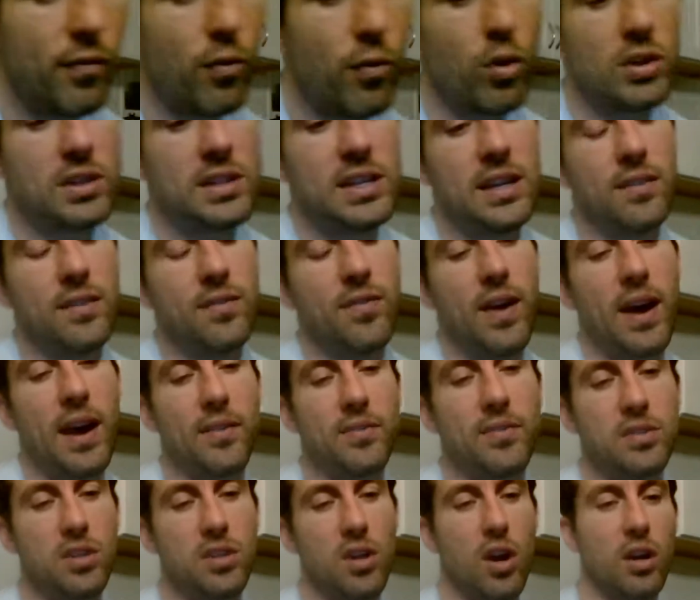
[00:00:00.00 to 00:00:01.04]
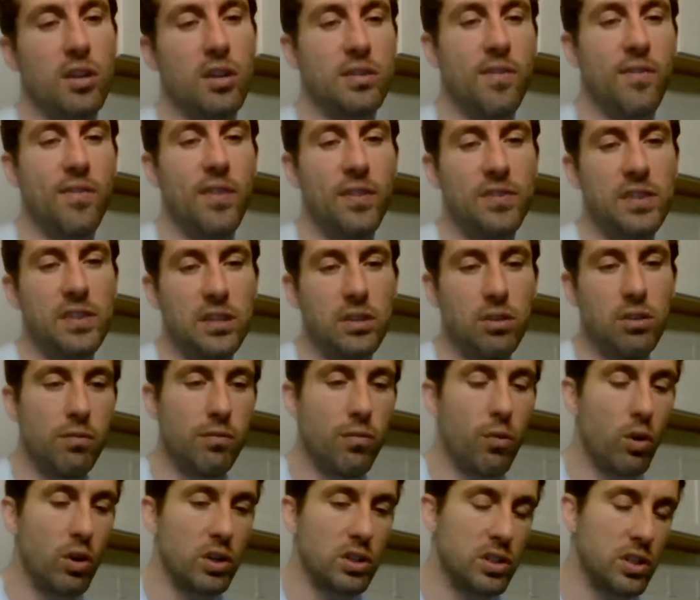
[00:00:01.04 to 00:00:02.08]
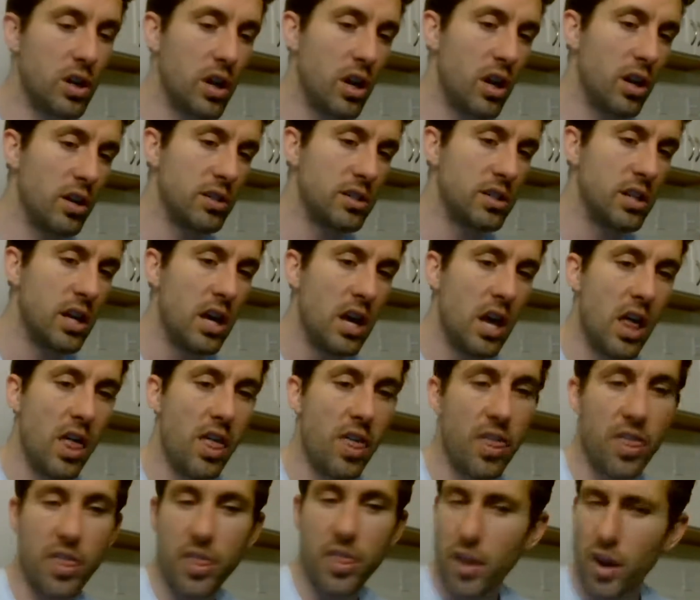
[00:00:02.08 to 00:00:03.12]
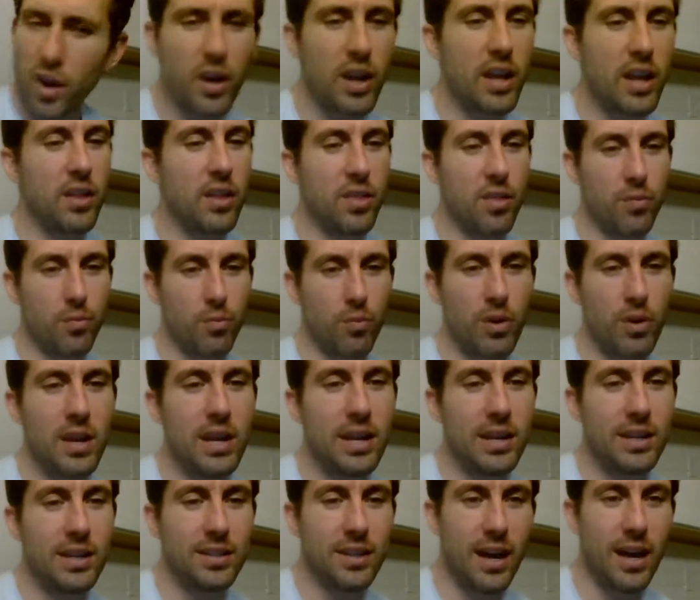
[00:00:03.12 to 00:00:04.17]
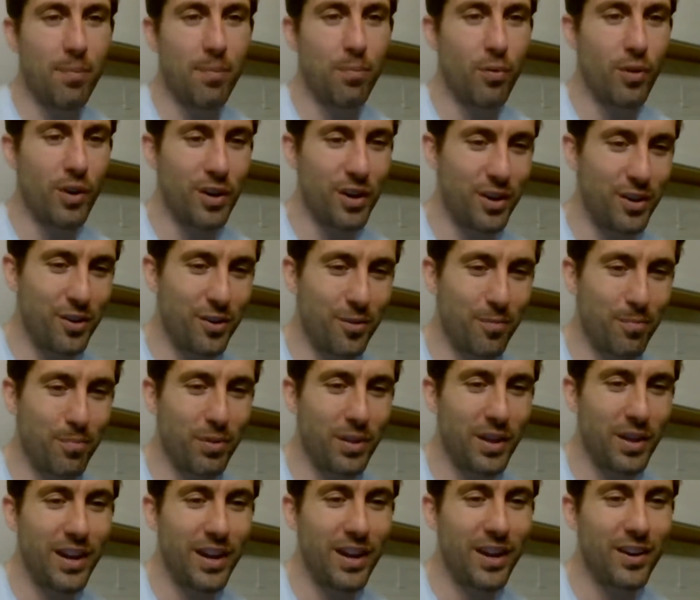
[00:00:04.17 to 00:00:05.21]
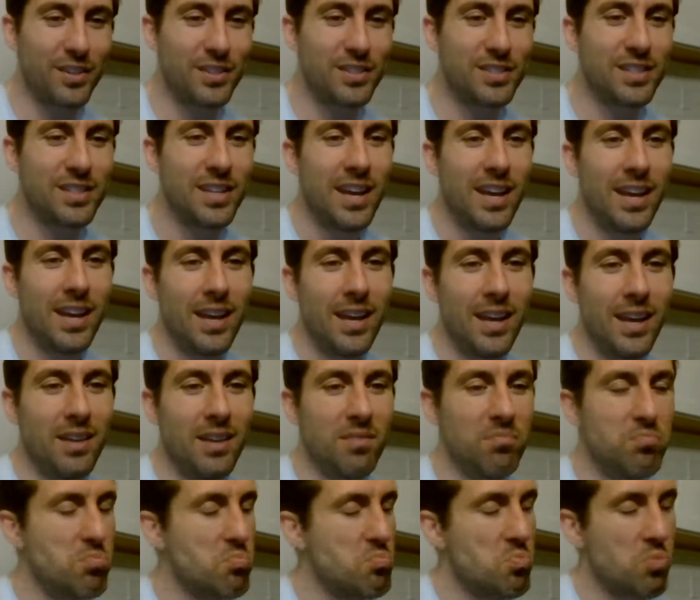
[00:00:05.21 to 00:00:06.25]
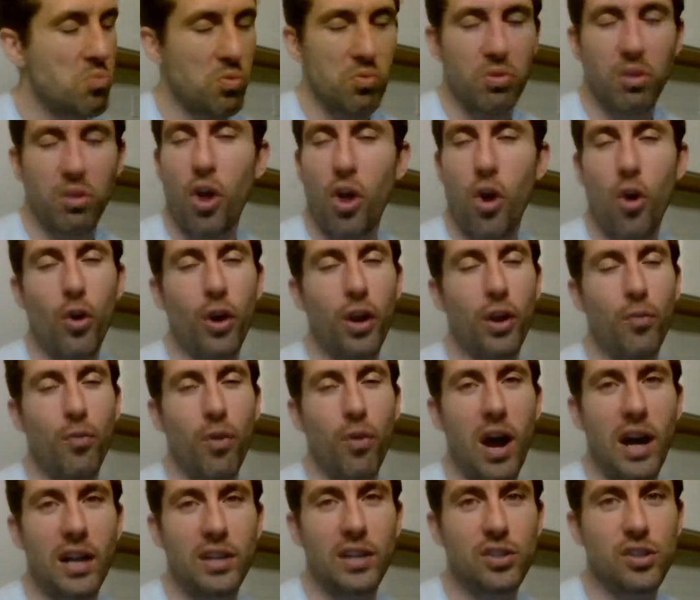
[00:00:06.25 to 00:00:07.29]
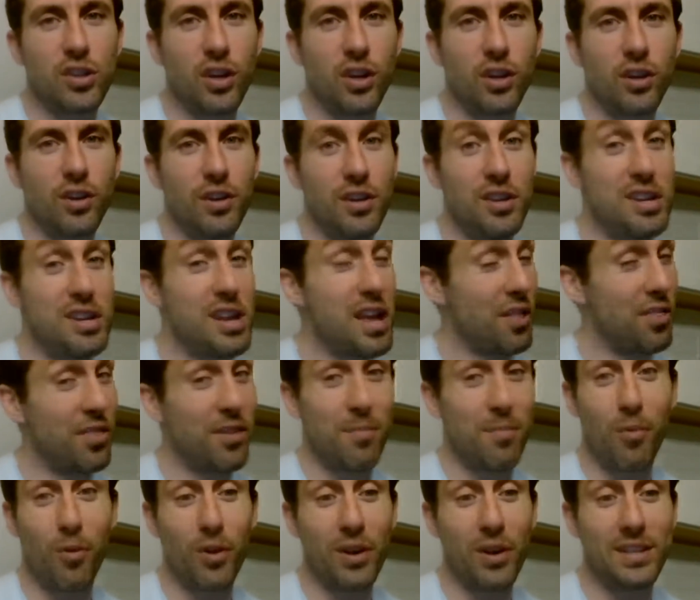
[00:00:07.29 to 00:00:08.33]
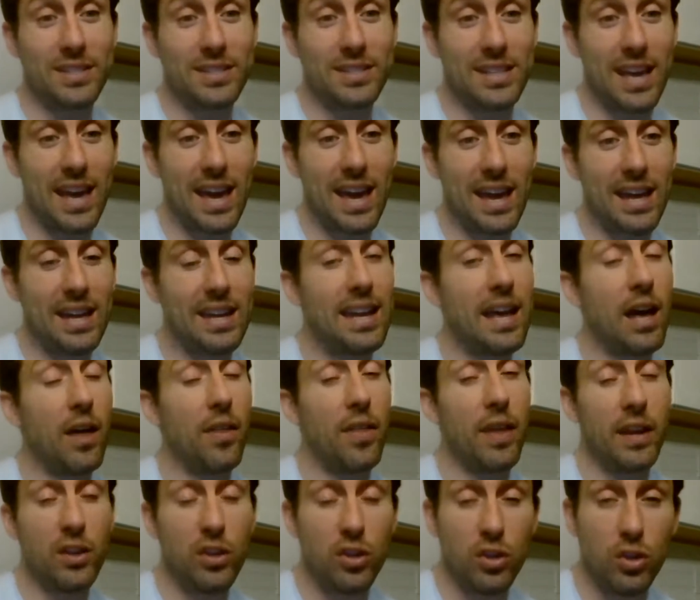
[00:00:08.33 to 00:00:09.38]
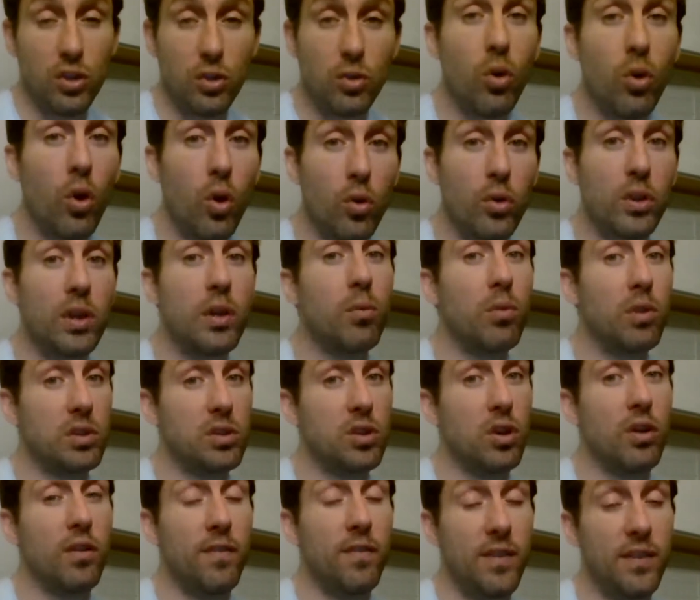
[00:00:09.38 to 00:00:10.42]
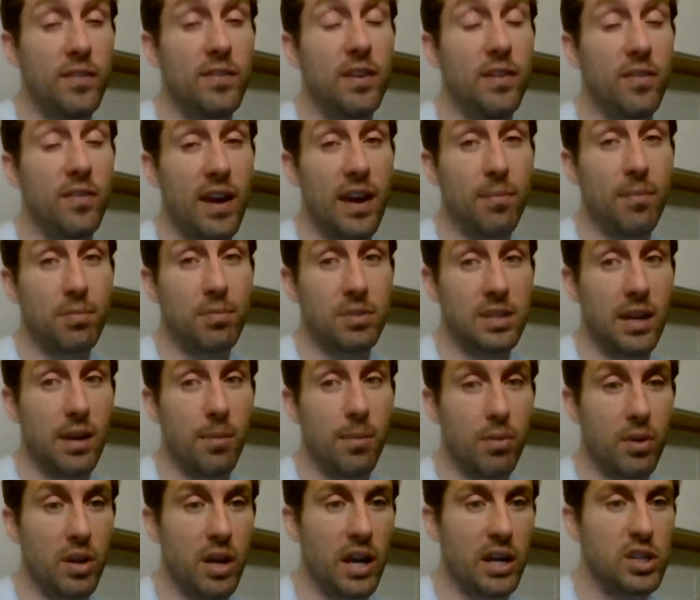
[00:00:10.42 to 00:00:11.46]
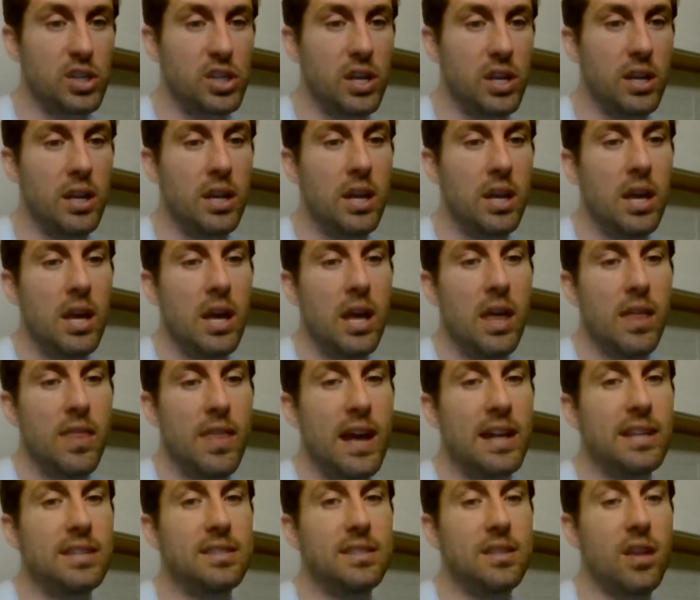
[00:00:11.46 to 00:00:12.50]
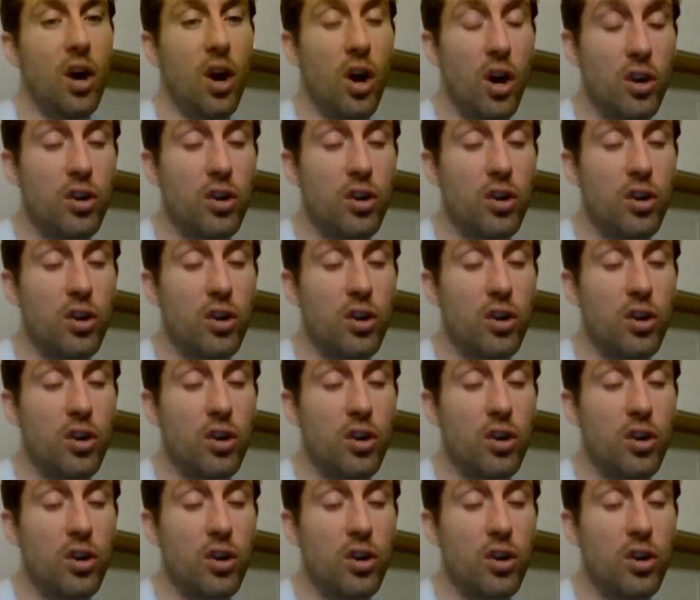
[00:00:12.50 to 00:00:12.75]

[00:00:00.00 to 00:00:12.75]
14 5-stars, 52 4-stars, 33 top 100 players. Loaded roster, nothing more to say. Now, they do only return 55% of production. That's the